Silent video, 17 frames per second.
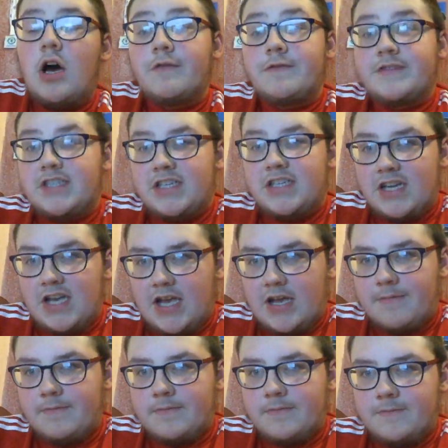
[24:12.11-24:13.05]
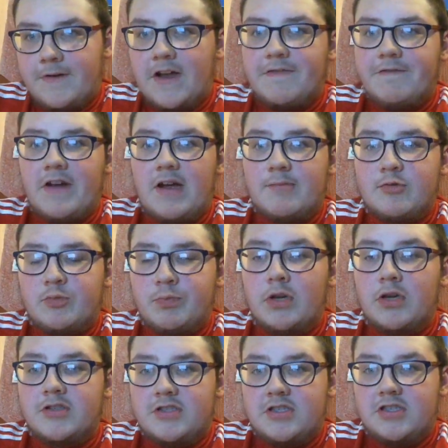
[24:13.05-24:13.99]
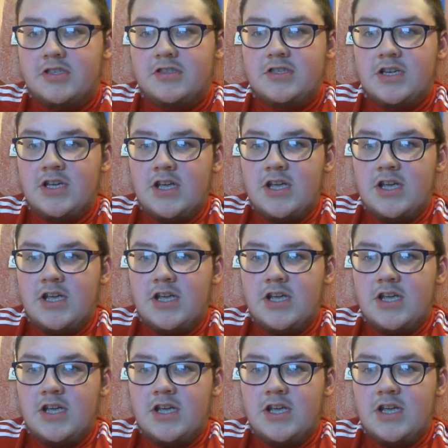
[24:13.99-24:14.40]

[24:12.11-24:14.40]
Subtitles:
Obviously, FanVibe sponsors